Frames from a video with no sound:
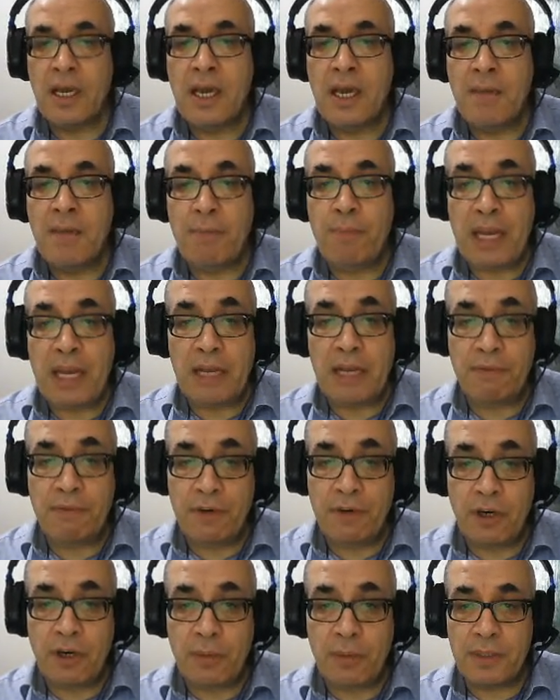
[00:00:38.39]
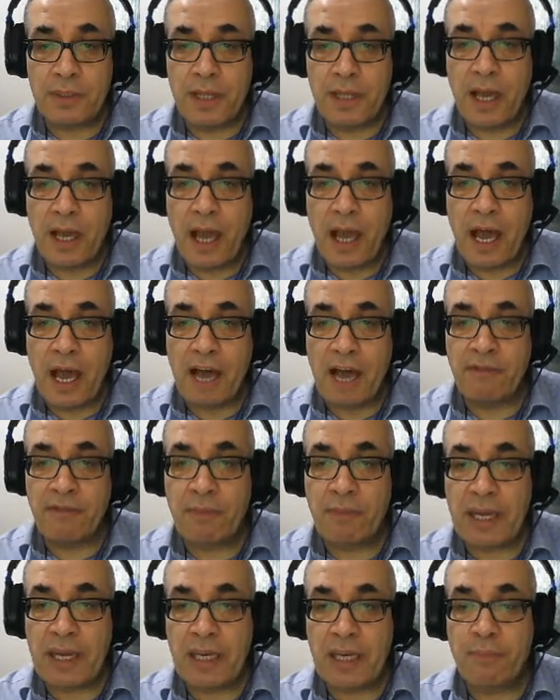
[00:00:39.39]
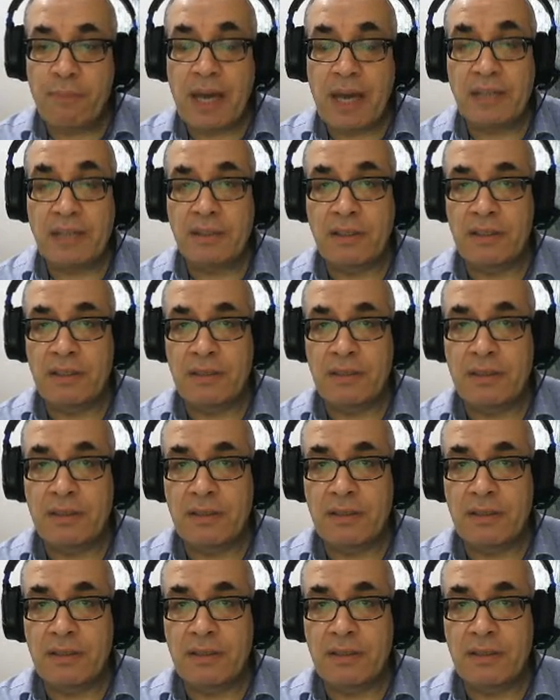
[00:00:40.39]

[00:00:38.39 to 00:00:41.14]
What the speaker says: Many verbs have many patterns.